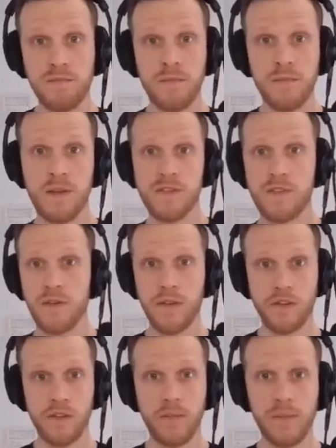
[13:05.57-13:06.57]
So this
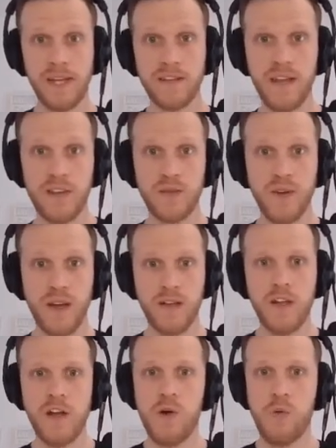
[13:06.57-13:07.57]
is plain text file
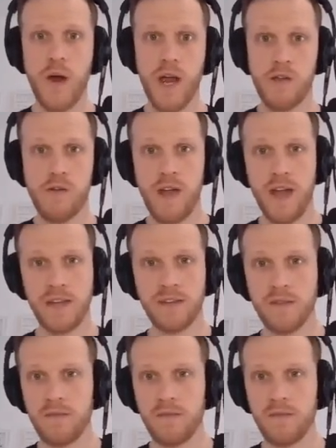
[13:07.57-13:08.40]
where you add